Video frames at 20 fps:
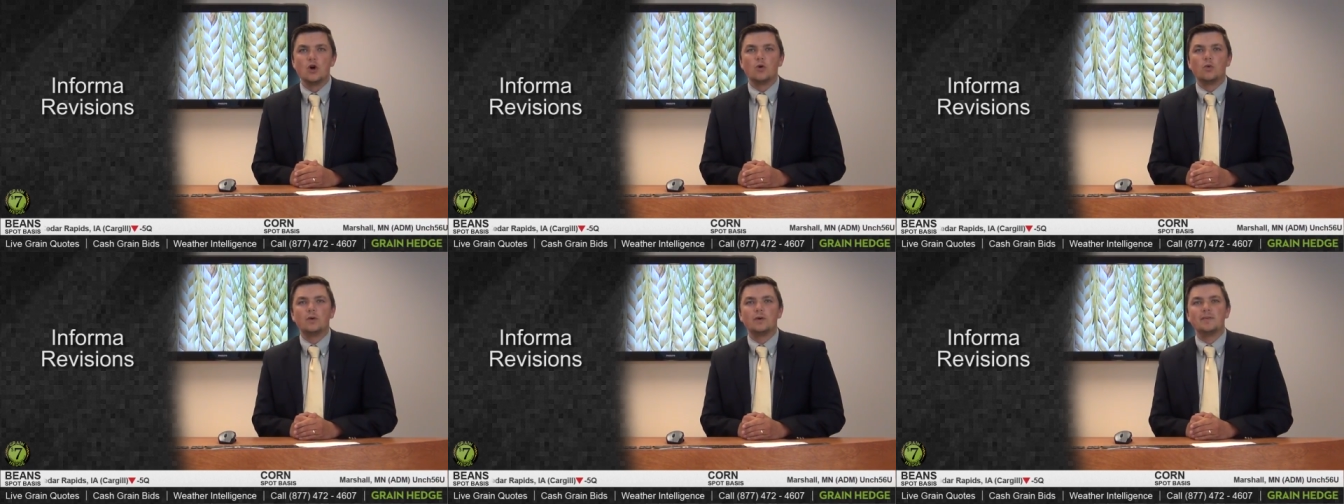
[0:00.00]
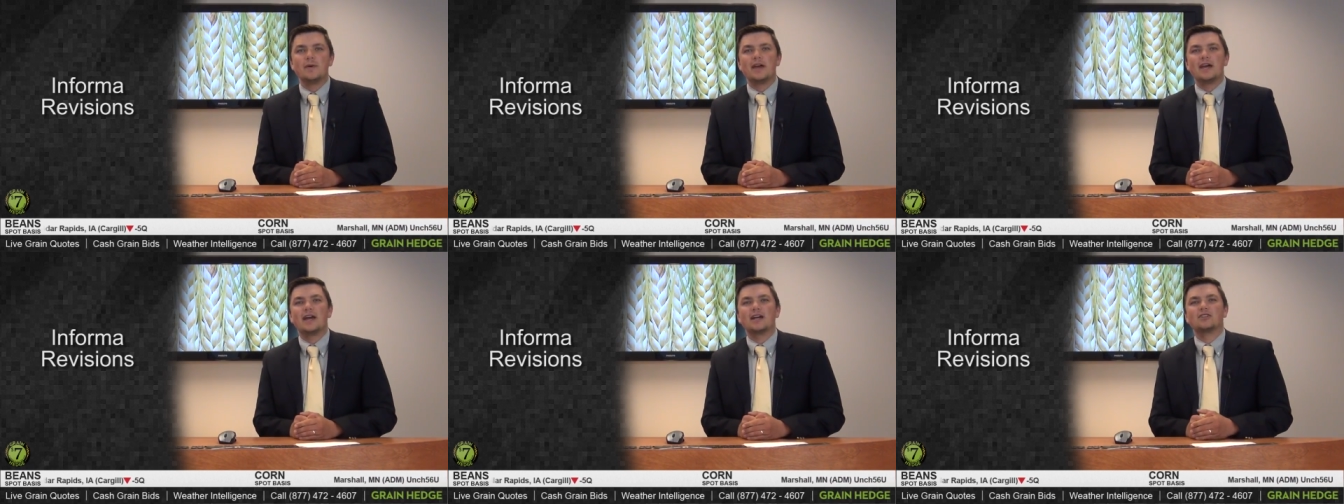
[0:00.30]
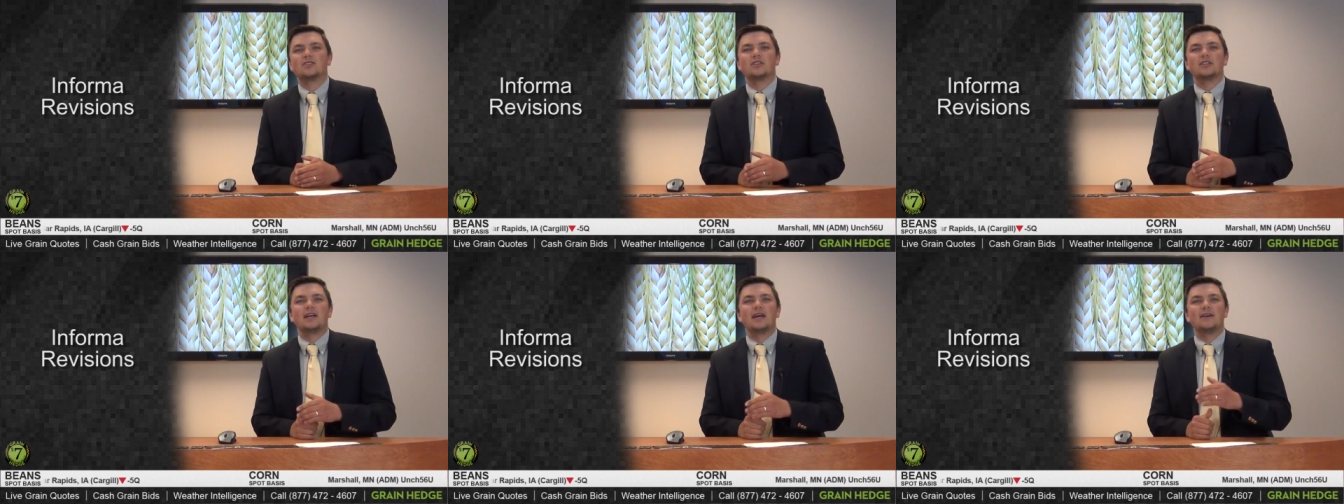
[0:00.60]
We may
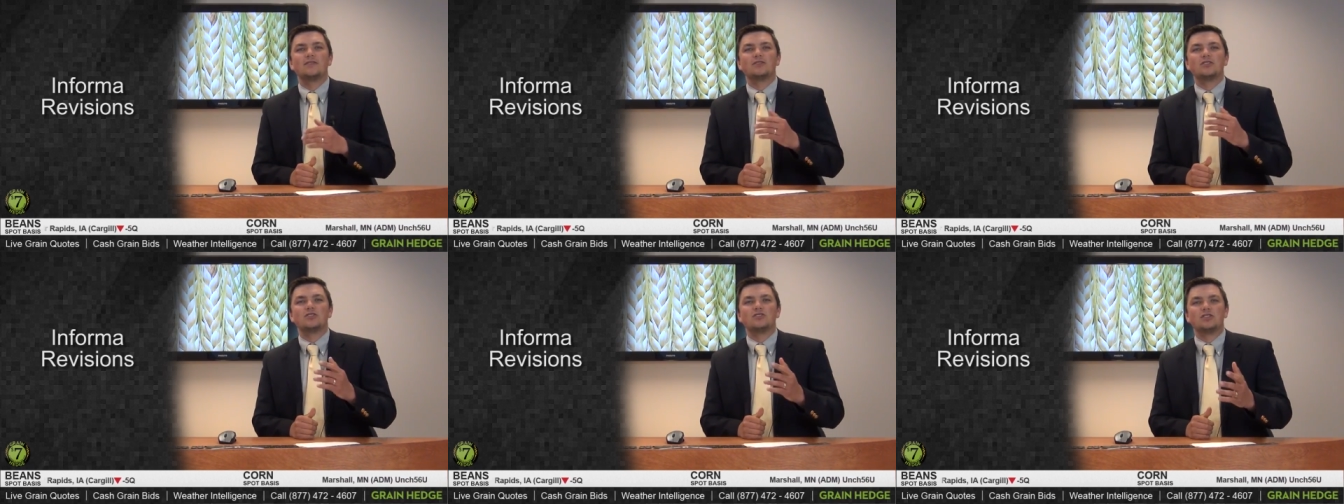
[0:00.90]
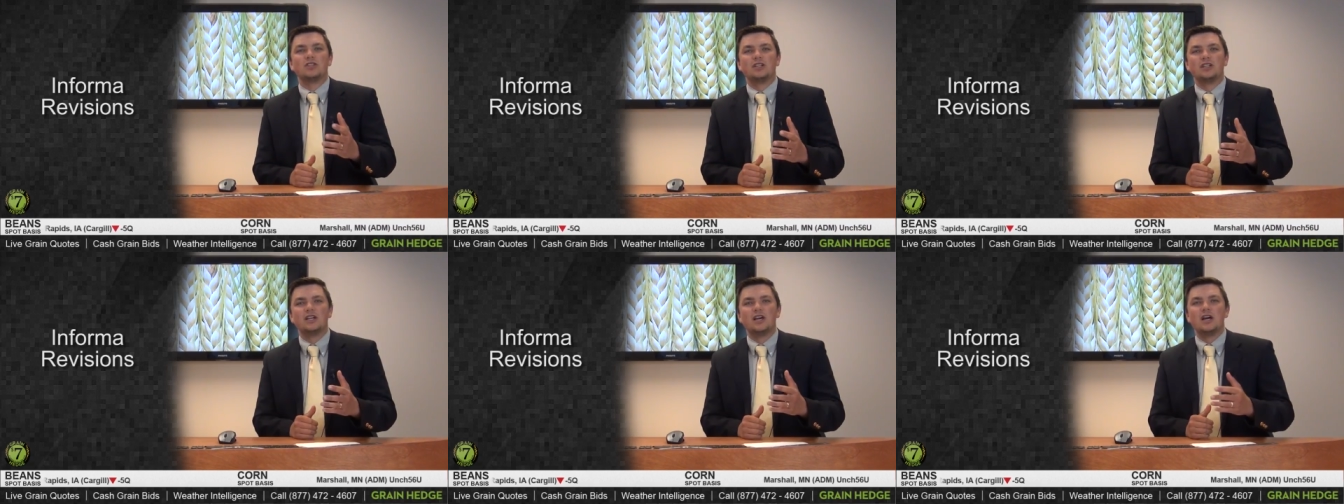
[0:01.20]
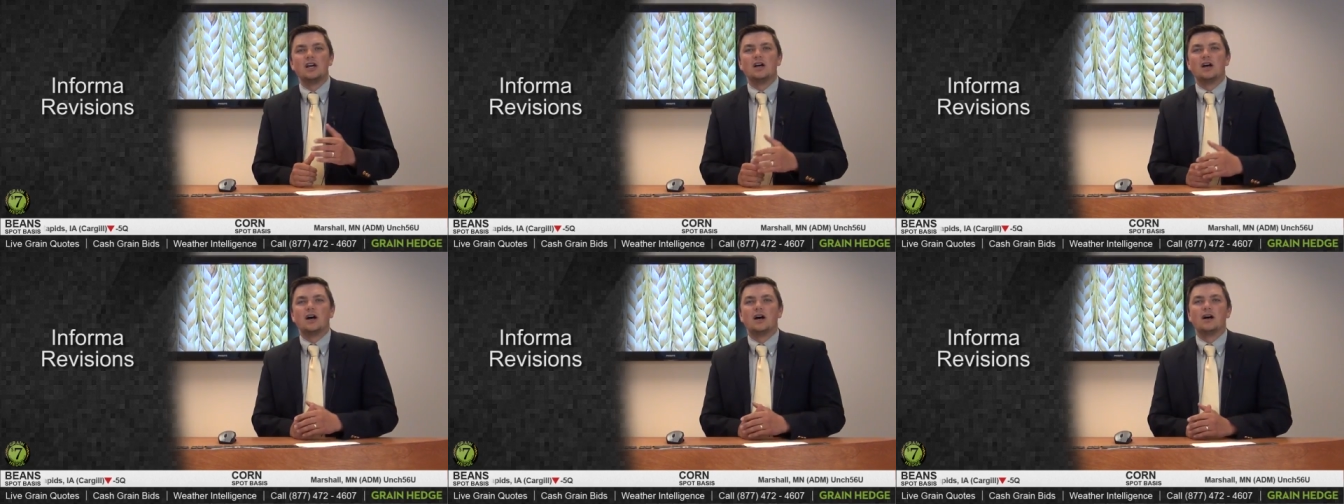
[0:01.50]
actually have to see
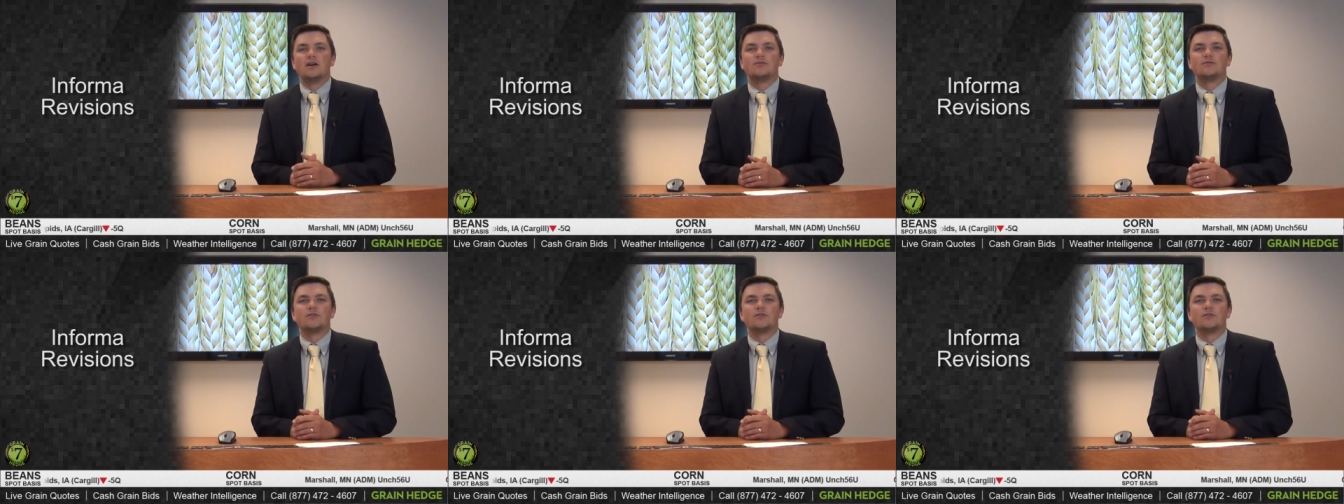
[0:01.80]
uh,